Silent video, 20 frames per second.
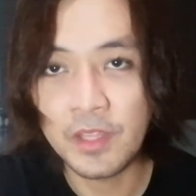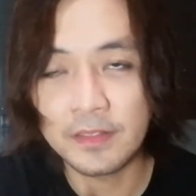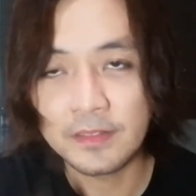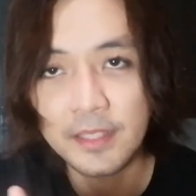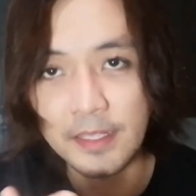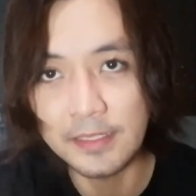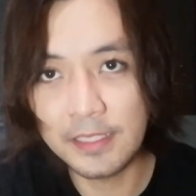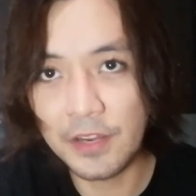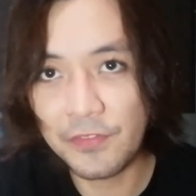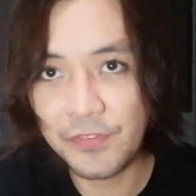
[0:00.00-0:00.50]
the
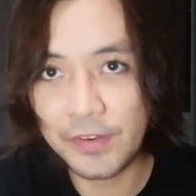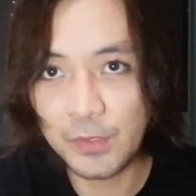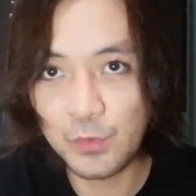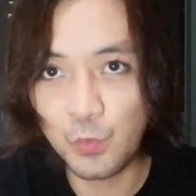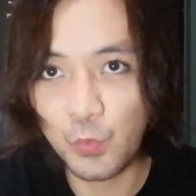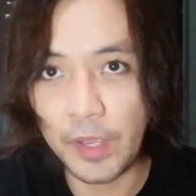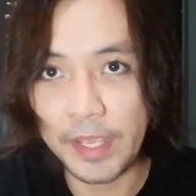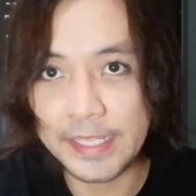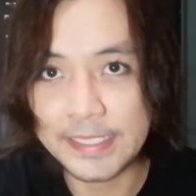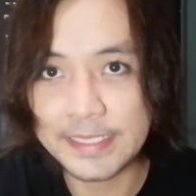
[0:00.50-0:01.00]
different
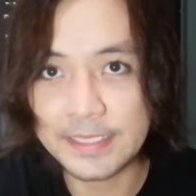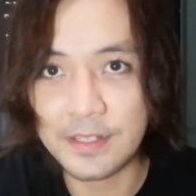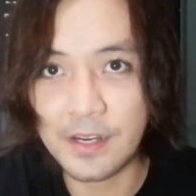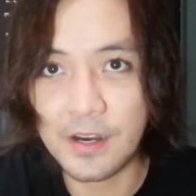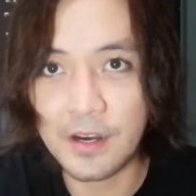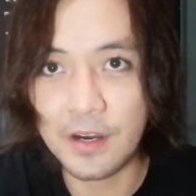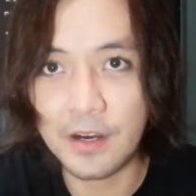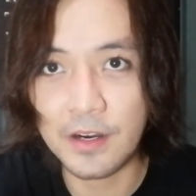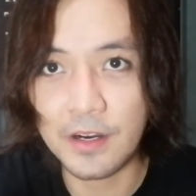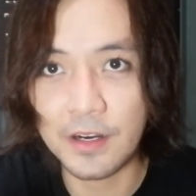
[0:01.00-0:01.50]
ways
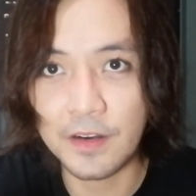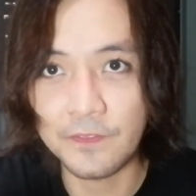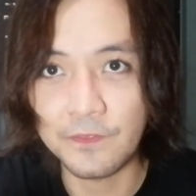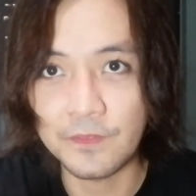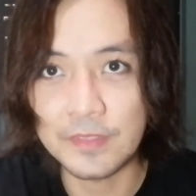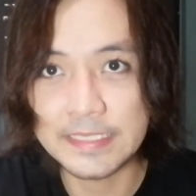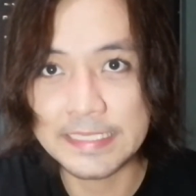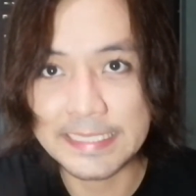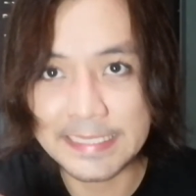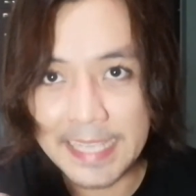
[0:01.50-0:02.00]
of
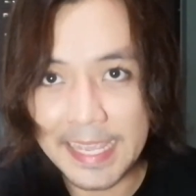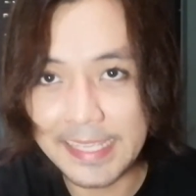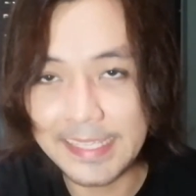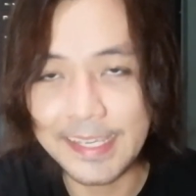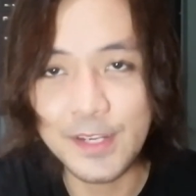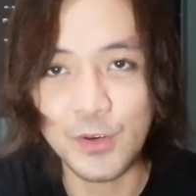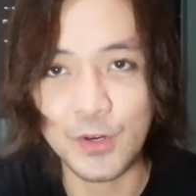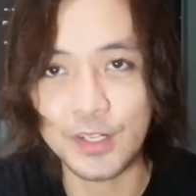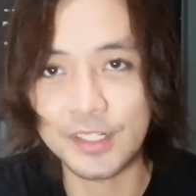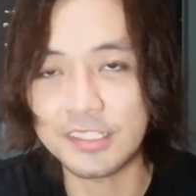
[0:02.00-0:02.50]

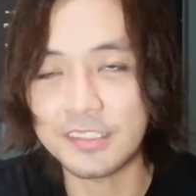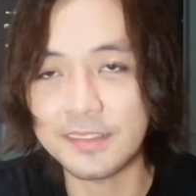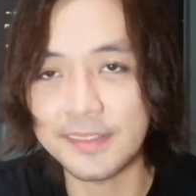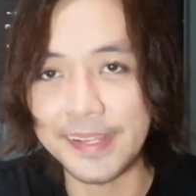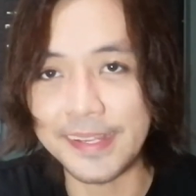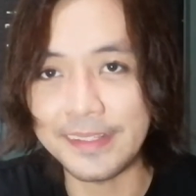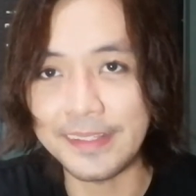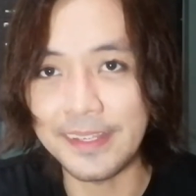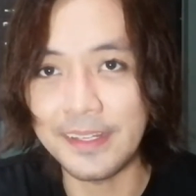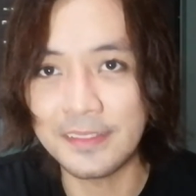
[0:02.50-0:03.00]
saying or
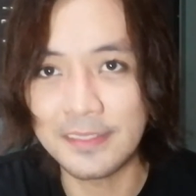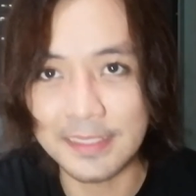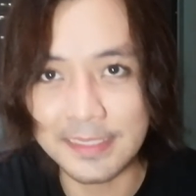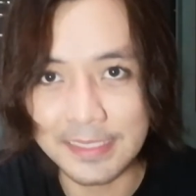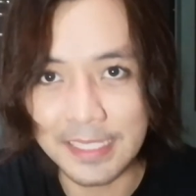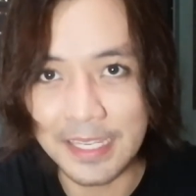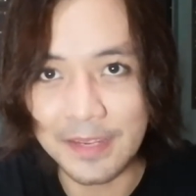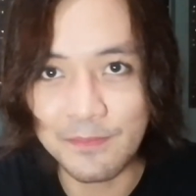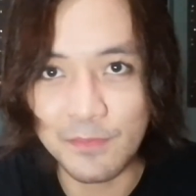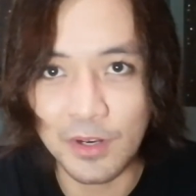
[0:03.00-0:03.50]
stating the
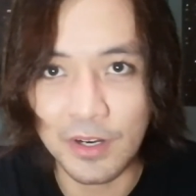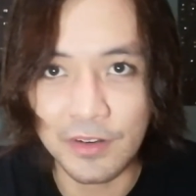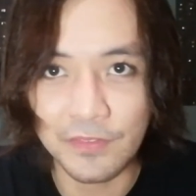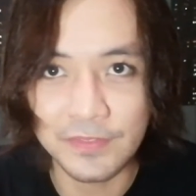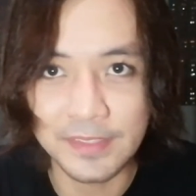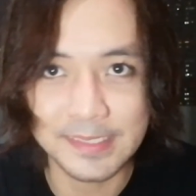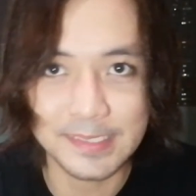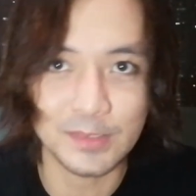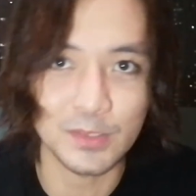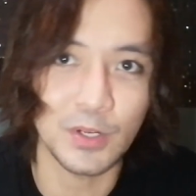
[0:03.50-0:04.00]
theme of
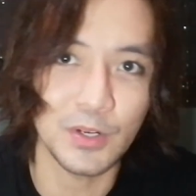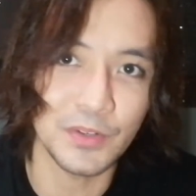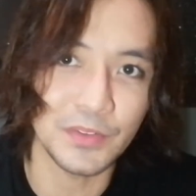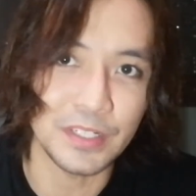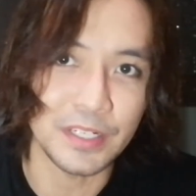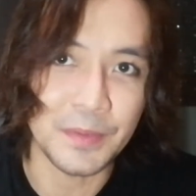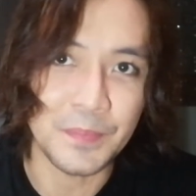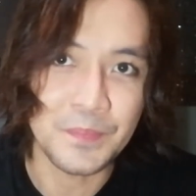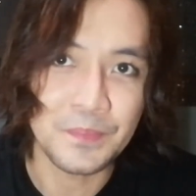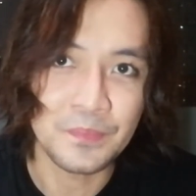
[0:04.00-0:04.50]
the
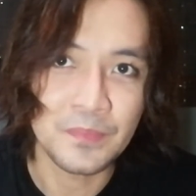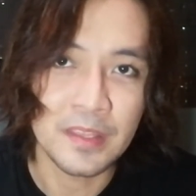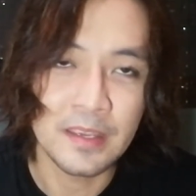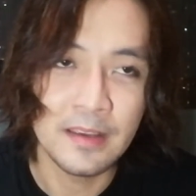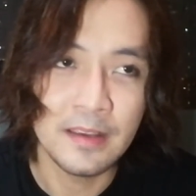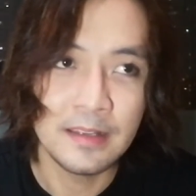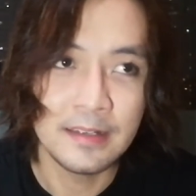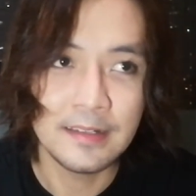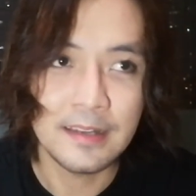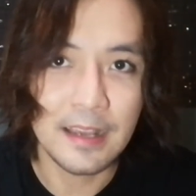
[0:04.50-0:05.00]
story.
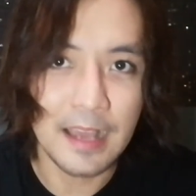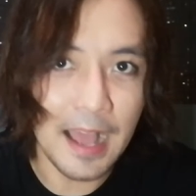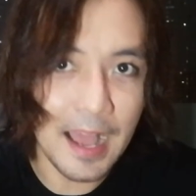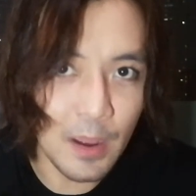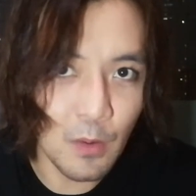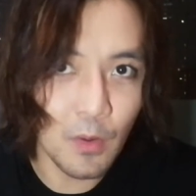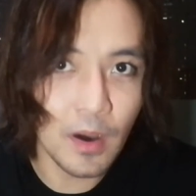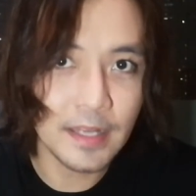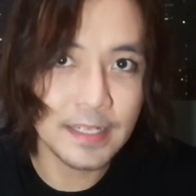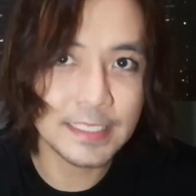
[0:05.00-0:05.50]
I
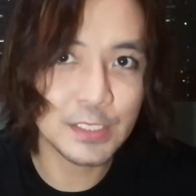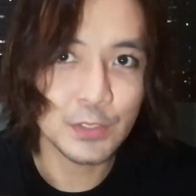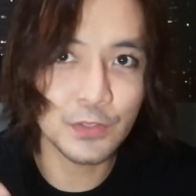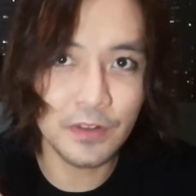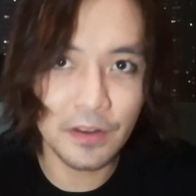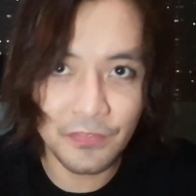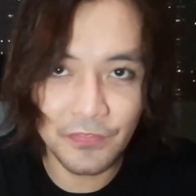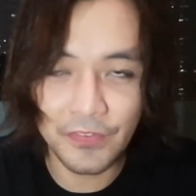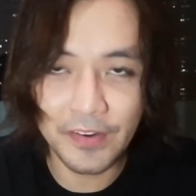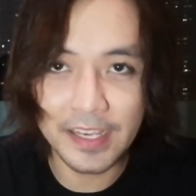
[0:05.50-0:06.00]
want us to
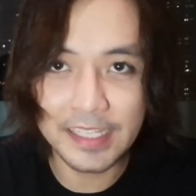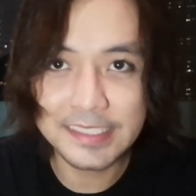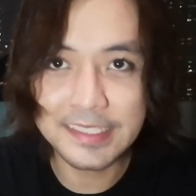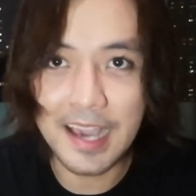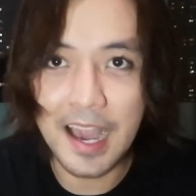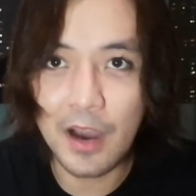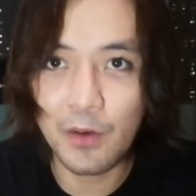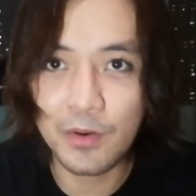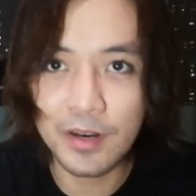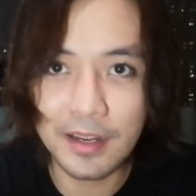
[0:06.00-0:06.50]
refresh
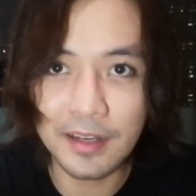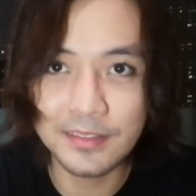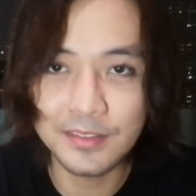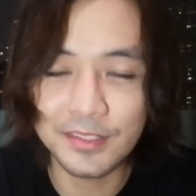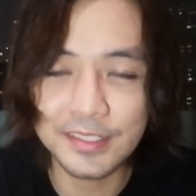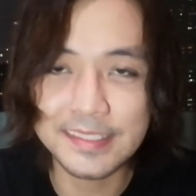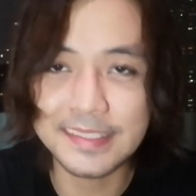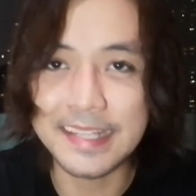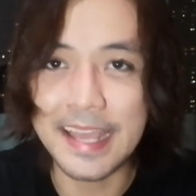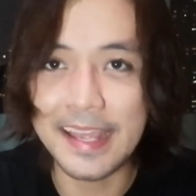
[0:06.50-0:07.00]
our
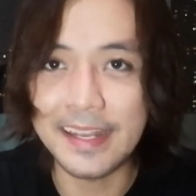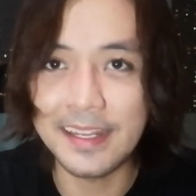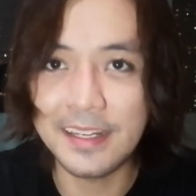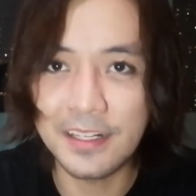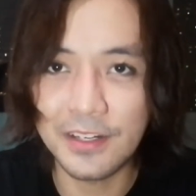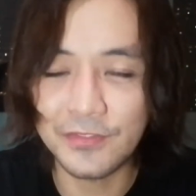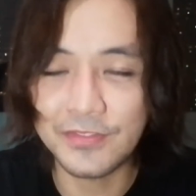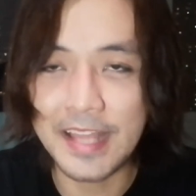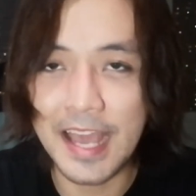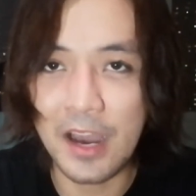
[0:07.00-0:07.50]
understanding
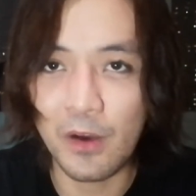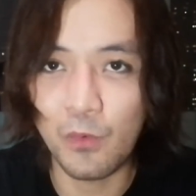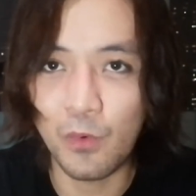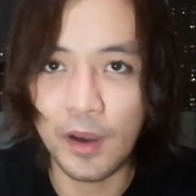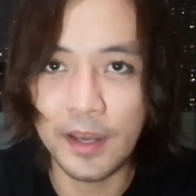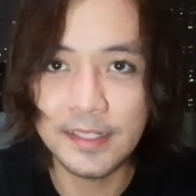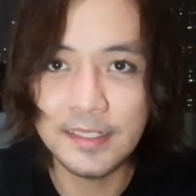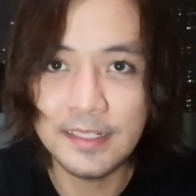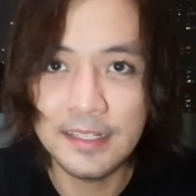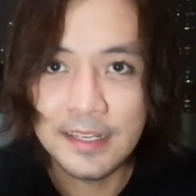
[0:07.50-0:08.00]
of that
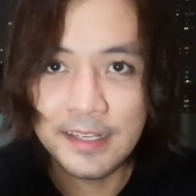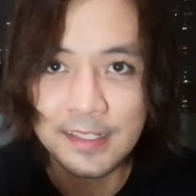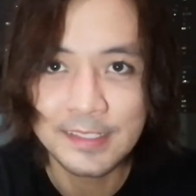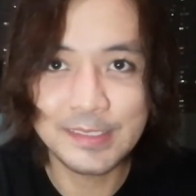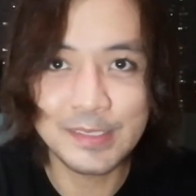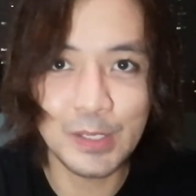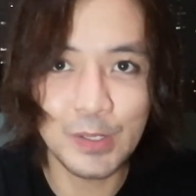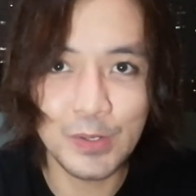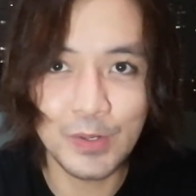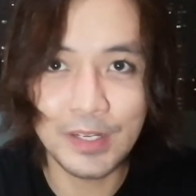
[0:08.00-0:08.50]
one,
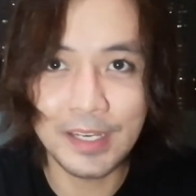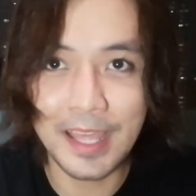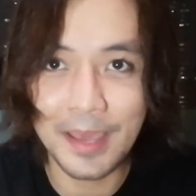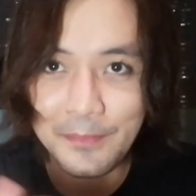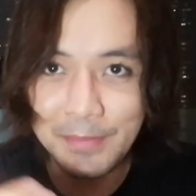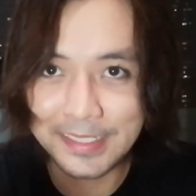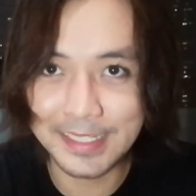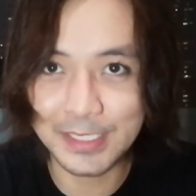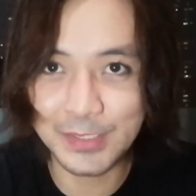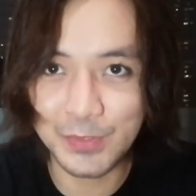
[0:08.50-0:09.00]
so let
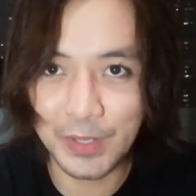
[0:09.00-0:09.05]
me just